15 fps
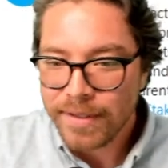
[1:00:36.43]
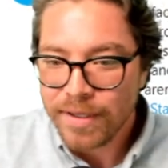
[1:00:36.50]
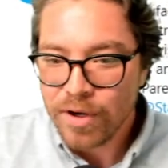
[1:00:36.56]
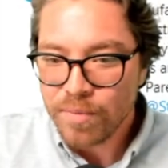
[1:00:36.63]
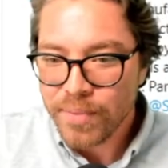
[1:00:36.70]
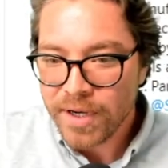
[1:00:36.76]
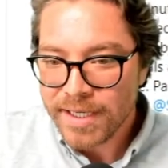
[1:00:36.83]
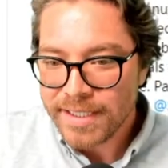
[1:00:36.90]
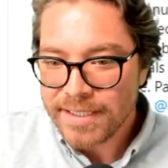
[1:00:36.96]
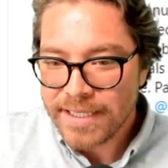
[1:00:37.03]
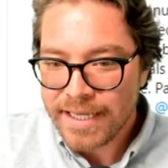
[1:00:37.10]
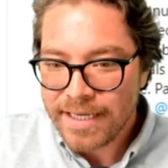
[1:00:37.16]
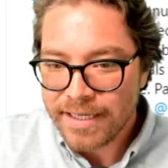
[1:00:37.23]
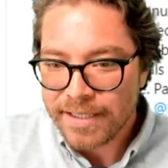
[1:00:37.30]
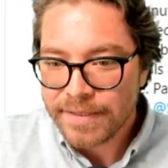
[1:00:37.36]
No pun
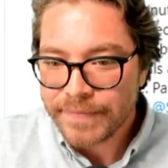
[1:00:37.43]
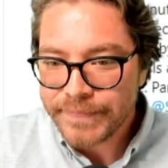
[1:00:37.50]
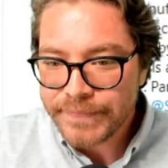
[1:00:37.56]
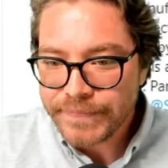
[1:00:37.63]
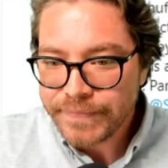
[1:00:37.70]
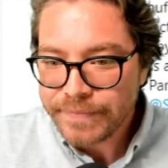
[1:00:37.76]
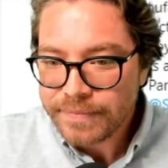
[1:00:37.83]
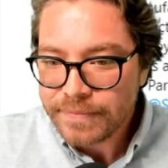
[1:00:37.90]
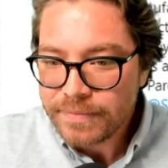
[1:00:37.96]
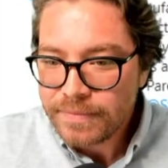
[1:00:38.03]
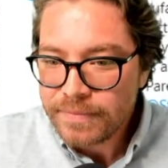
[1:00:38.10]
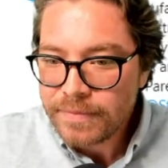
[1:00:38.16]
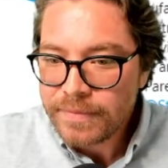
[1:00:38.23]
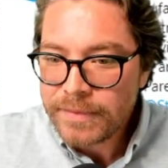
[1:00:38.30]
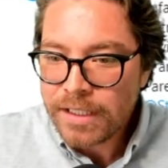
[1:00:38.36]
intended.
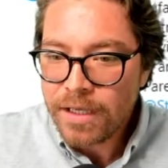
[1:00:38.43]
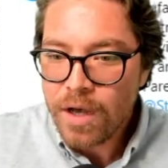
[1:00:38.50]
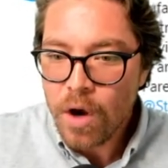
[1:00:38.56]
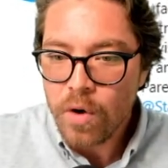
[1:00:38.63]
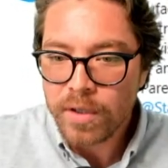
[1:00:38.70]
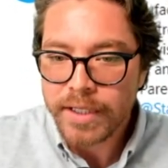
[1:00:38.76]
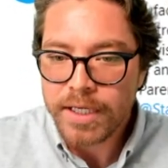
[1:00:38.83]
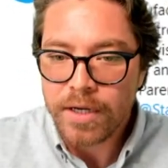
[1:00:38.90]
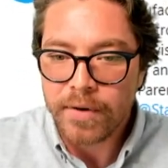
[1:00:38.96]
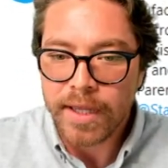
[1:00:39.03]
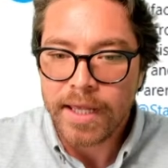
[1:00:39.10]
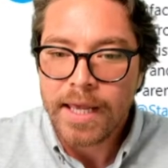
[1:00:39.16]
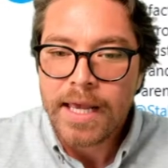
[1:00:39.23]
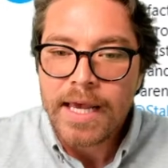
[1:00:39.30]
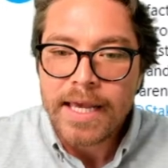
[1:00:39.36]
Oakley
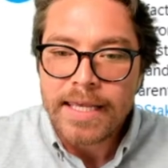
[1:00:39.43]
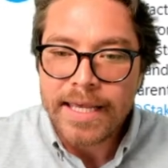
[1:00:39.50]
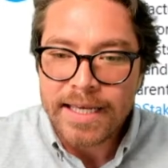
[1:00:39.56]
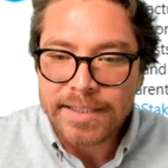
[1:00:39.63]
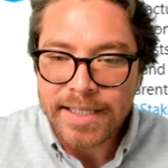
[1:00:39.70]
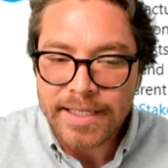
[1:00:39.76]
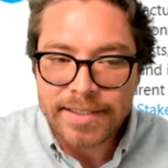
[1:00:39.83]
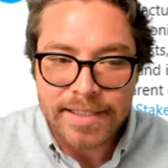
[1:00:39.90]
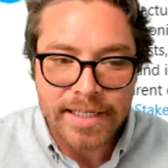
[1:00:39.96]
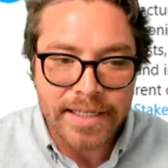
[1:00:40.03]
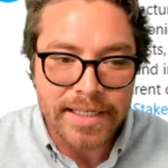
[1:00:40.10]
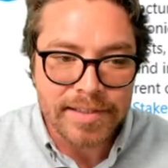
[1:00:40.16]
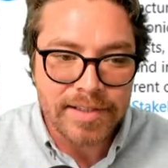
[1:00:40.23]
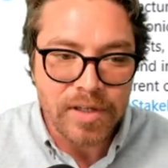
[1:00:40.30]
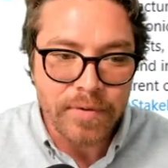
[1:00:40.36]
Dokie. Yes, I've seen
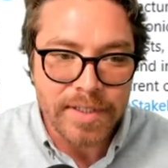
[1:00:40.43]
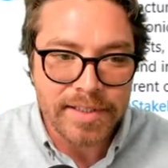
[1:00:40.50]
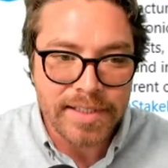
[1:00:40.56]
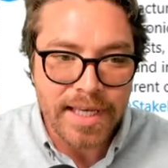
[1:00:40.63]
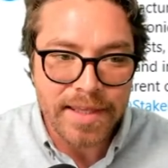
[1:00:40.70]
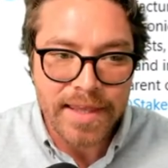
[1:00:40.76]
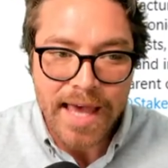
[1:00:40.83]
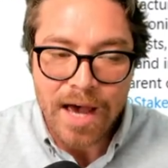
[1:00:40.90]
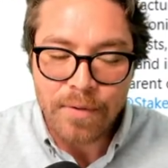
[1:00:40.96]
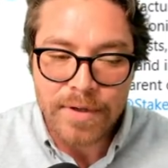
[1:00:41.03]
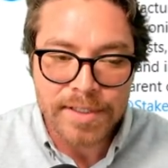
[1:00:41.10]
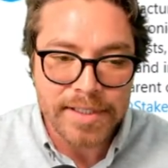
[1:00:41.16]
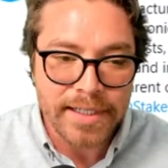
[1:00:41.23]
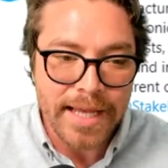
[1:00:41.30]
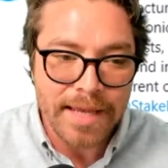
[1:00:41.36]
this. Someone said that
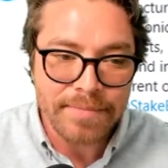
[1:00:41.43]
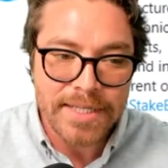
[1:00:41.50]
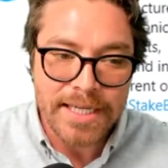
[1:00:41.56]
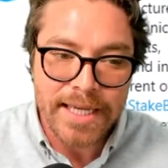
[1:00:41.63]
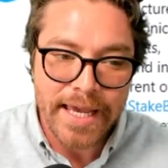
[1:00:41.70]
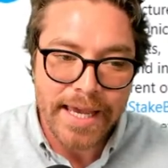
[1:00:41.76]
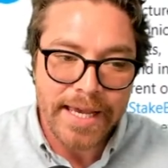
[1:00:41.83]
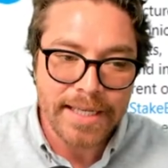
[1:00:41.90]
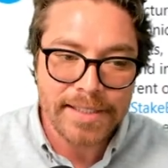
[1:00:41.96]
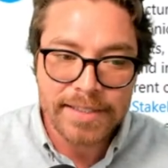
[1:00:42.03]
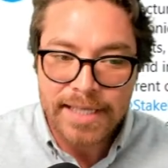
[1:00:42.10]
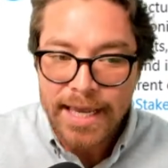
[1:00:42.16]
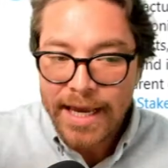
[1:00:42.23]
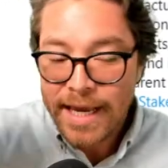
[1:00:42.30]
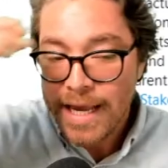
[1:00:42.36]
was an empty case.
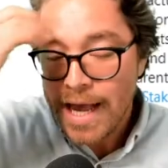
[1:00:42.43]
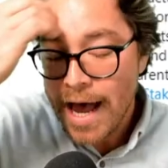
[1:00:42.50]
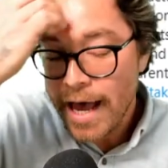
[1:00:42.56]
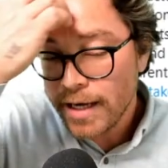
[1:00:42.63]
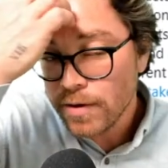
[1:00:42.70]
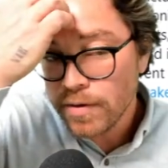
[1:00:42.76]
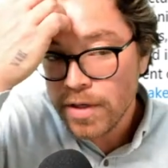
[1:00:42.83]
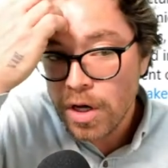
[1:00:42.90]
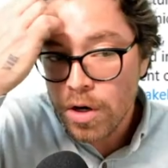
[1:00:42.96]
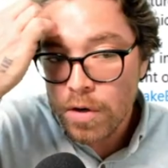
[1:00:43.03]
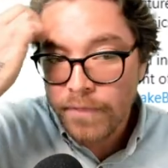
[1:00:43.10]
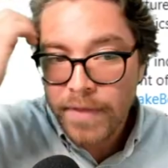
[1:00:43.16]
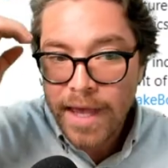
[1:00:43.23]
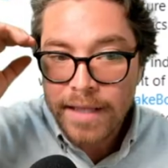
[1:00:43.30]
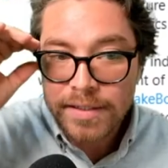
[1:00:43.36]
Hey, I don't know
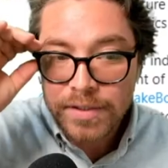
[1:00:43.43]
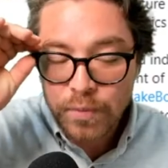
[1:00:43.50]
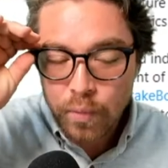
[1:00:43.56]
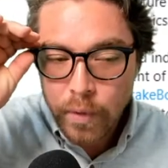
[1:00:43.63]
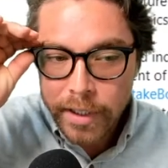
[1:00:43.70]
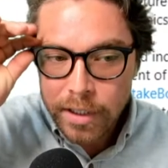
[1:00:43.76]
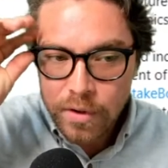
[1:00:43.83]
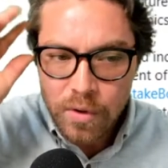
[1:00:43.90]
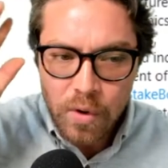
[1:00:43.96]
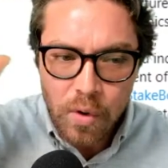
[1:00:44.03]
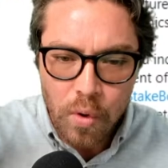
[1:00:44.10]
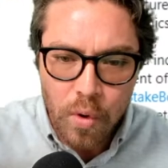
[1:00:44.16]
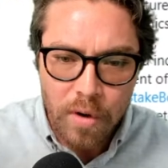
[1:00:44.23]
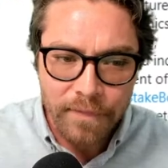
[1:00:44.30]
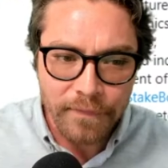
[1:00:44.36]
if that's real
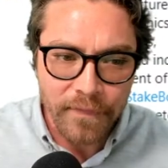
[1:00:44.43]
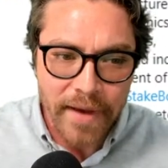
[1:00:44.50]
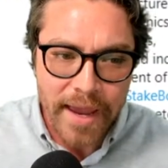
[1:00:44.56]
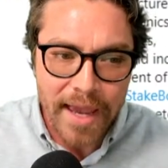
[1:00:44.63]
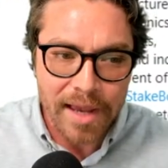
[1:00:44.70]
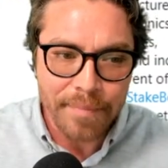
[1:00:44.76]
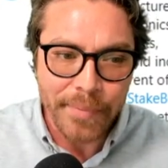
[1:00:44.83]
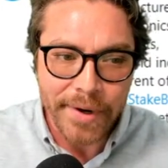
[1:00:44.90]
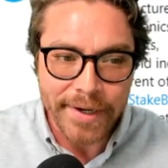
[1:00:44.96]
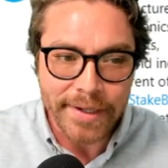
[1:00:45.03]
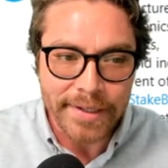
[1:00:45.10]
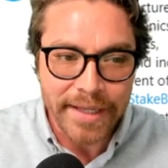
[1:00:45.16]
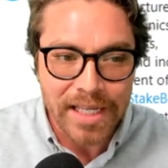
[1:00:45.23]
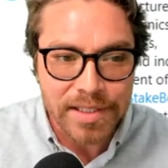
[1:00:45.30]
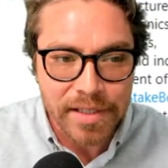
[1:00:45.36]
or fake, but
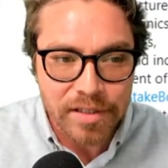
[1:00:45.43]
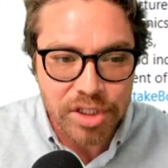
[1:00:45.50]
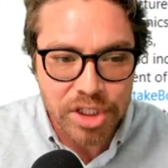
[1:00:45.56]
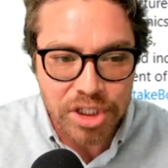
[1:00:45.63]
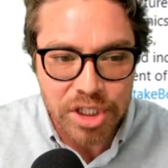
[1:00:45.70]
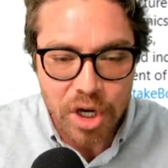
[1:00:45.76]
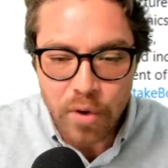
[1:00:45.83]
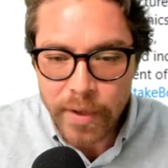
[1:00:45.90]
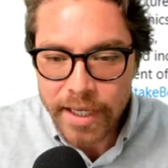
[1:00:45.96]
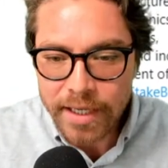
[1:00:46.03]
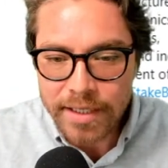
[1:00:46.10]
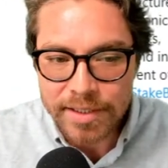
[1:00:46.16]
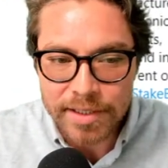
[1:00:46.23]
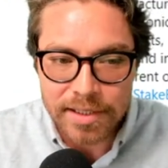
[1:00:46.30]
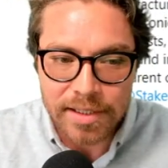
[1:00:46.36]
at least they're showing
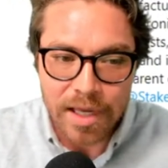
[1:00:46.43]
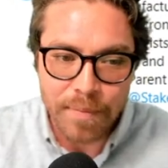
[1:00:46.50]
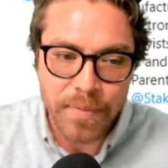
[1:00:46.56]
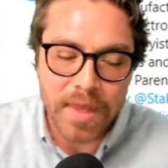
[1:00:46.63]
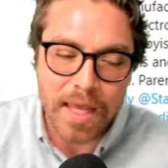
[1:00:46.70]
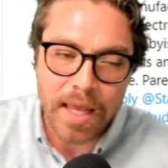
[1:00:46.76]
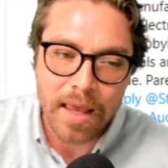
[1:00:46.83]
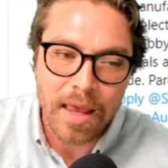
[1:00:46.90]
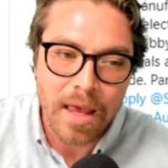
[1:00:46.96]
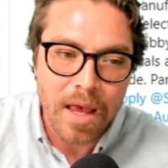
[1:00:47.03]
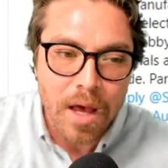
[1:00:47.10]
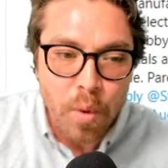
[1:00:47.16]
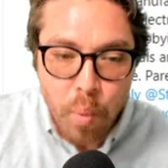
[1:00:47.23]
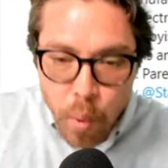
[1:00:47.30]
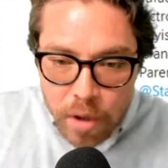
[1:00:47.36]
us something.
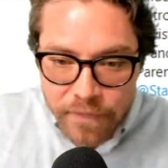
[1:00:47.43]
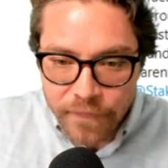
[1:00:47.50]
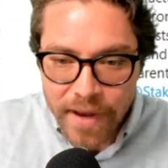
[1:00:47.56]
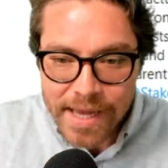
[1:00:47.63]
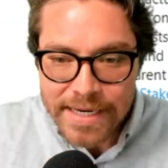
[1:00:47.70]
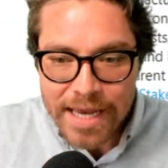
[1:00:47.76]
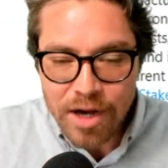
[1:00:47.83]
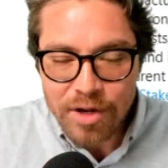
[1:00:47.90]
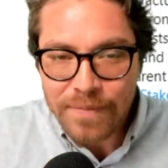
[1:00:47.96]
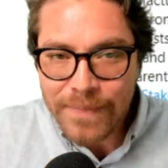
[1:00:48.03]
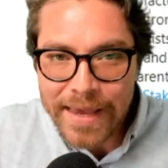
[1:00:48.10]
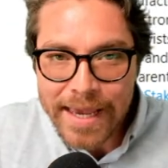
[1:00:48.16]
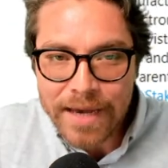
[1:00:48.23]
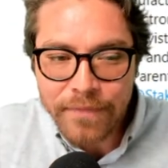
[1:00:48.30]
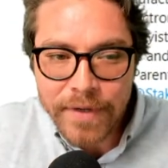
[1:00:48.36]
We'll find out in
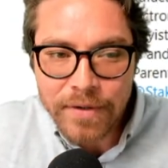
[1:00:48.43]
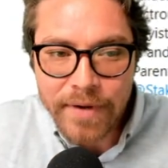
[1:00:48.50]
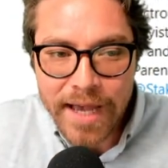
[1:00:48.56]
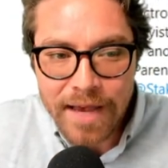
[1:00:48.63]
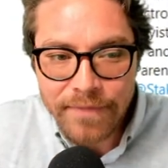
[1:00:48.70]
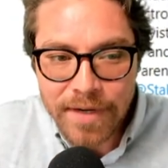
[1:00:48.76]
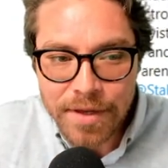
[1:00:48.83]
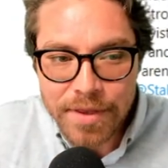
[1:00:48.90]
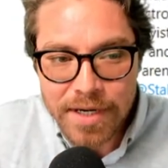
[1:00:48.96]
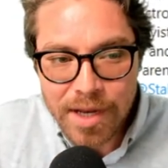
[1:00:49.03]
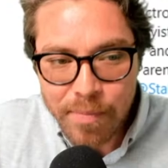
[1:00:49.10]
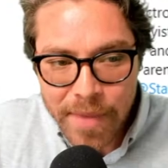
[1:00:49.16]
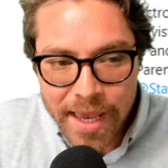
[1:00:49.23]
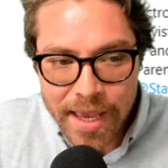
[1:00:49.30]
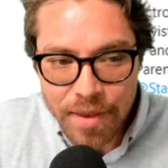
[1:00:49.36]
May. If we don't have nothing
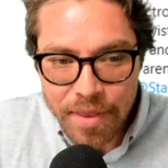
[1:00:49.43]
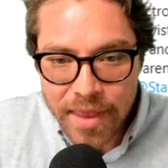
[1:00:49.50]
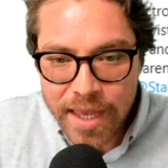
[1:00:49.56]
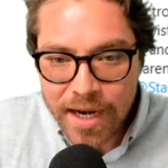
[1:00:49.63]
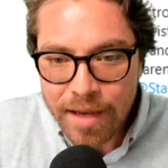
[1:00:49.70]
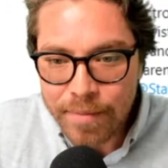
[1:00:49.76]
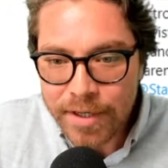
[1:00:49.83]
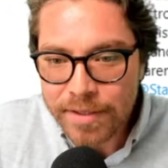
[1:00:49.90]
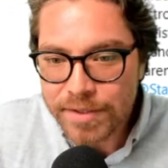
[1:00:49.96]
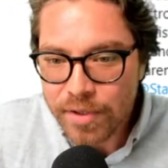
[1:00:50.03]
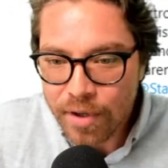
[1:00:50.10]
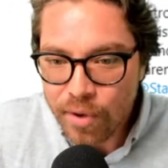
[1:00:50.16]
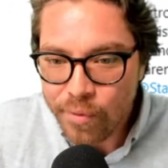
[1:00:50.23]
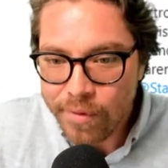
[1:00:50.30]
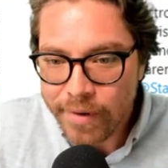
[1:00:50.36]
in May, then I'm going to
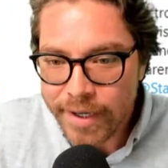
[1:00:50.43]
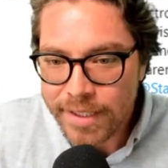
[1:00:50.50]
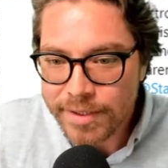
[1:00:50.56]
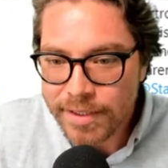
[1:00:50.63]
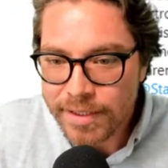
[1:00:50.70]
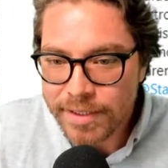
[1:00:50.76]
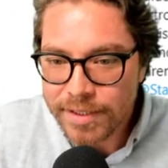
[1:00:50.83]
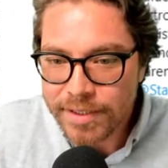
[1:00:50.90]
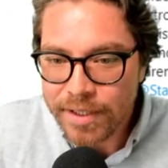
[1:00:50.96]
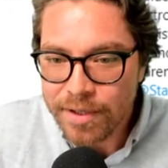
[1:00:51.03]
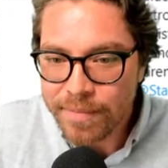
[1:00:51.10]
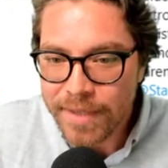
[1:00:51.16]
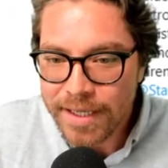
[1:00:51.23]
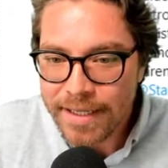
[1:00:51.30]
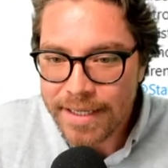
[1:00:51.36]
start raising
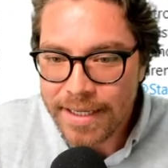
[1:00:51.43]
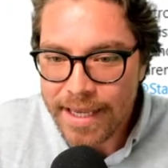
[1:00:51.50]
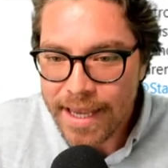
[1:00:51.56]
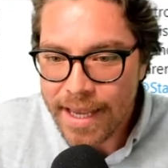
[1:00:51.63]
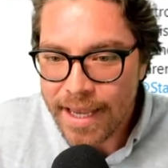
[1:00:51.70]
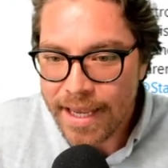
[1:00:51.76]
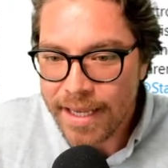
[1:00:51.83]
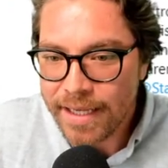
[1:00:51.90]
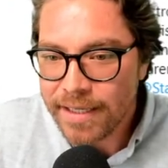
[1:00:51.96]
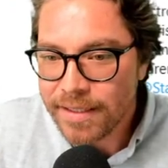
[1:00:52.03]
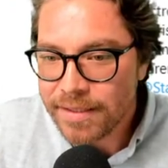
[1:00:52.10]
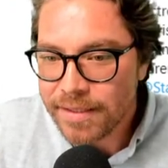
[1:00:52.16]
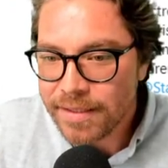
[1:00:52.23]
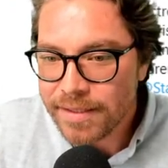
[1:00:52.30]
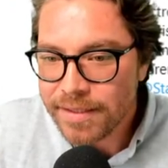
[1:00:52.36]
some cane.
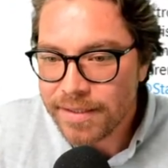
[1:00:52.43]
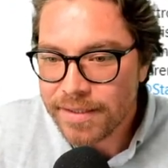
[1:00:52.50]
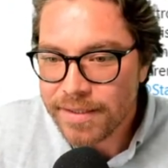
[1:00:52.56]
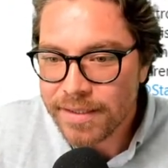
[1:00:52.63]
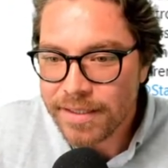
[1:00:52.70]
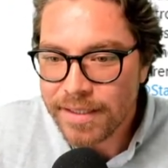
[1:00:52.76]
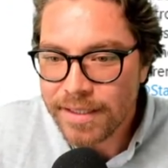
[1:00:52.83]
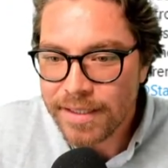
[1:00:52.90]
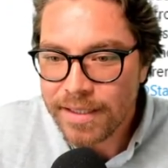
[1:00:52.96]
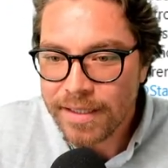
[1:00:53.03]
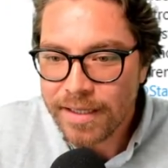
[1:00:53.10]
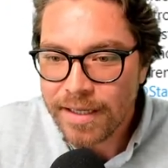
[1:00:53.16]
Let's see.